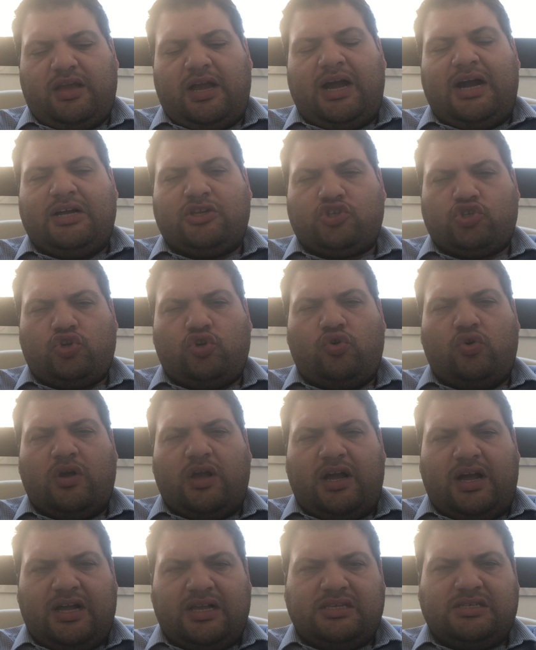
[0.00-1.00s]
as
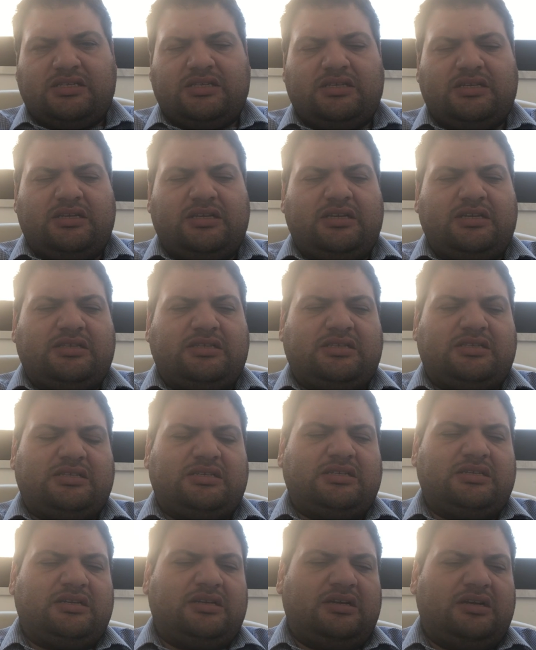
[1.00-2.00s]
long as
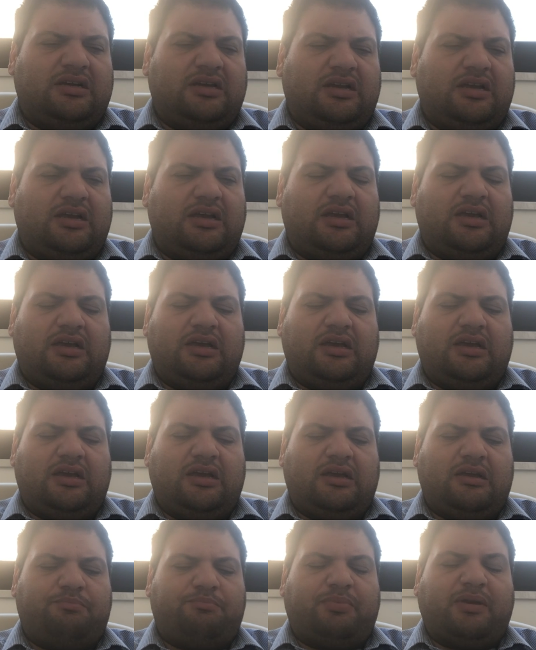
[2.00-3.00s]
it's
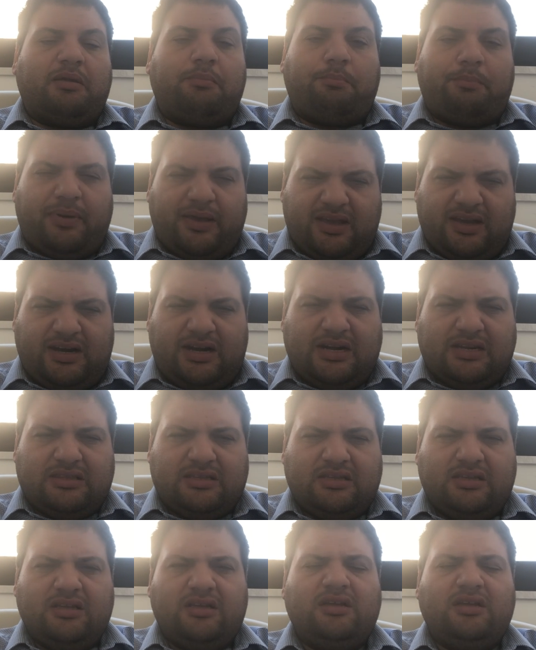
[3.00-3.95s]
uh, prepared